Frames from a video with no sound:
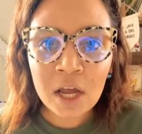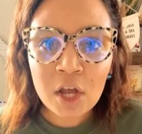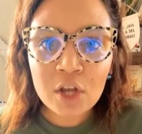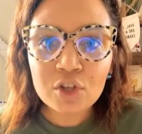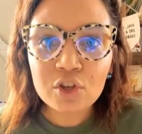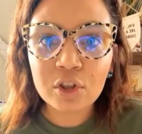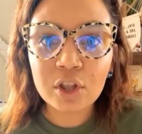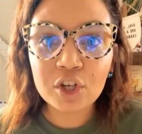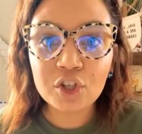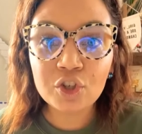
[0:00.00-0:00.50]

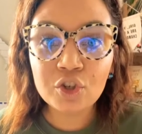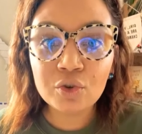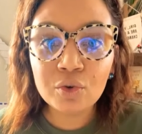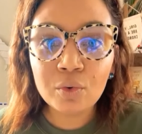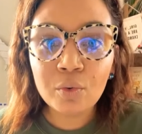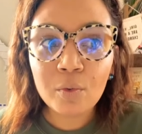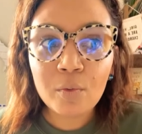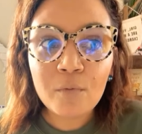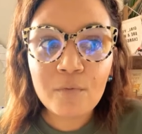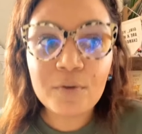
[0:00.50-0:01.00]
so that
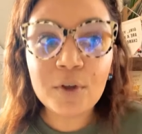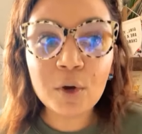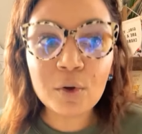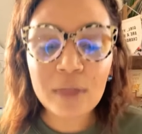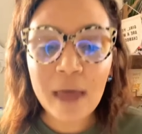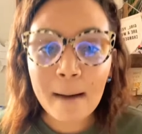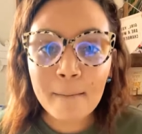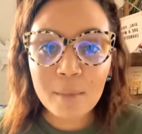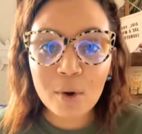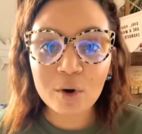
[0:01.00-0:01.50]
you feel
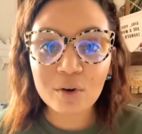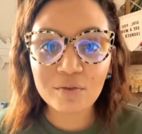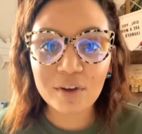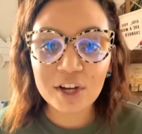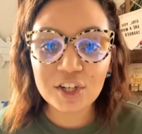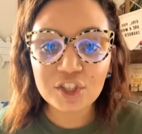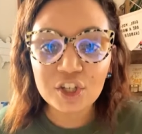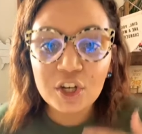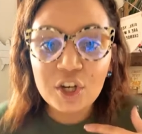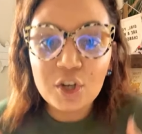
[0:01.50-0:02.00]
that
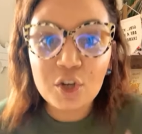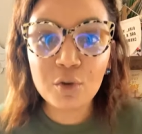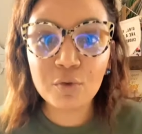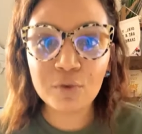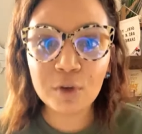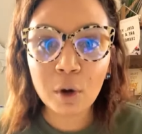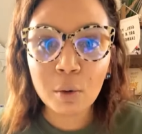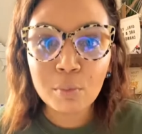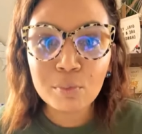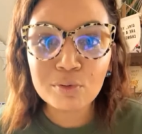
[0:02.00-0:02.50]
motivation and you
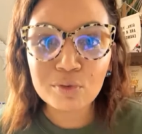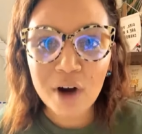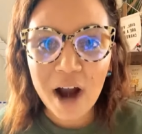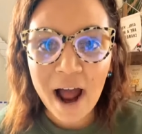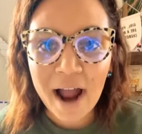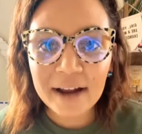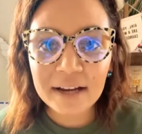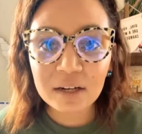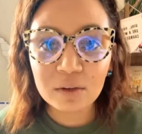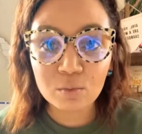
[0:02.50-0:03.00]
feel
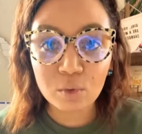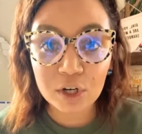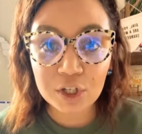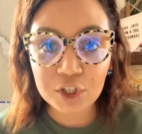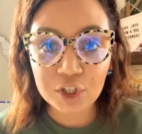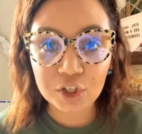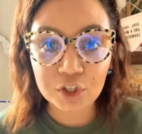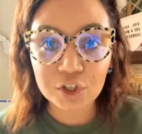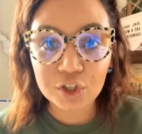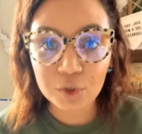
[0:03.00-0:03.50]
pride in
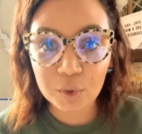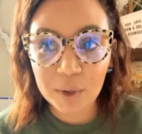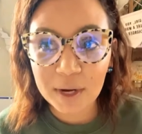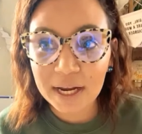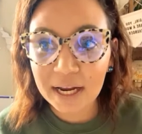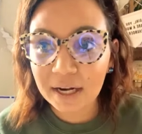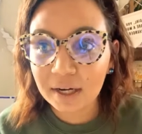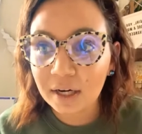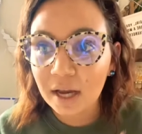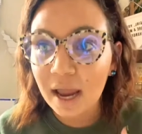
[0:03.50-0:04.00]
what you're
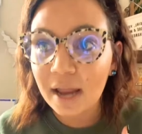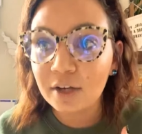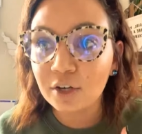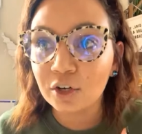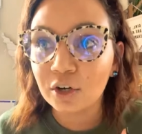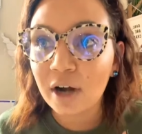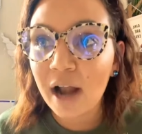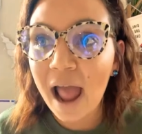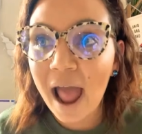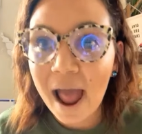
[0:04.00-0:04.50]
doing and you're